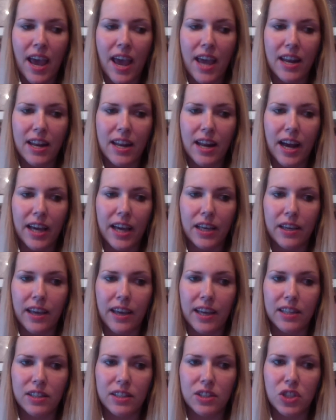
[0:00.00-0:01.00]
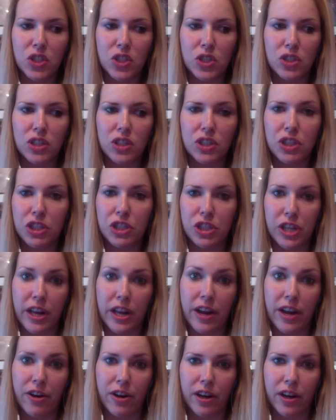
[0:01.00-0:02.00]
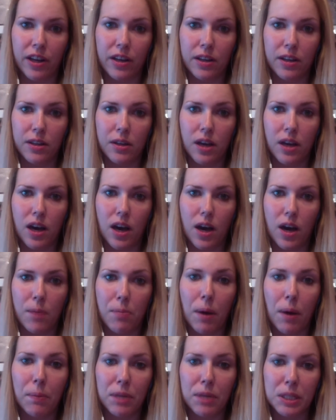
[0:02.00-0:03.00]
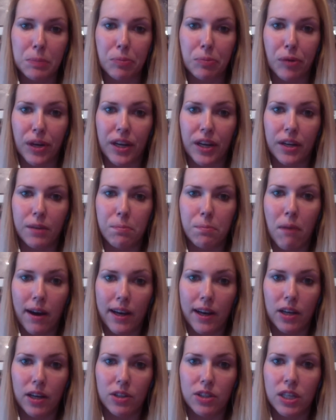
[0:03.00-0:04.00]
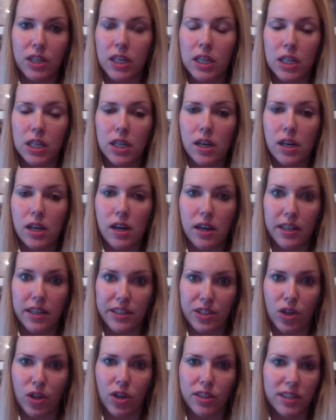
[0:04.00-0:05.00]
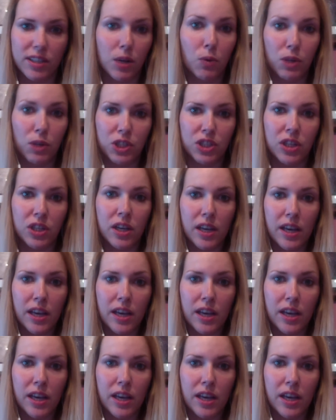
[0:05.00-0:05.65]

And then I get the generic Publix brand mild salsa, which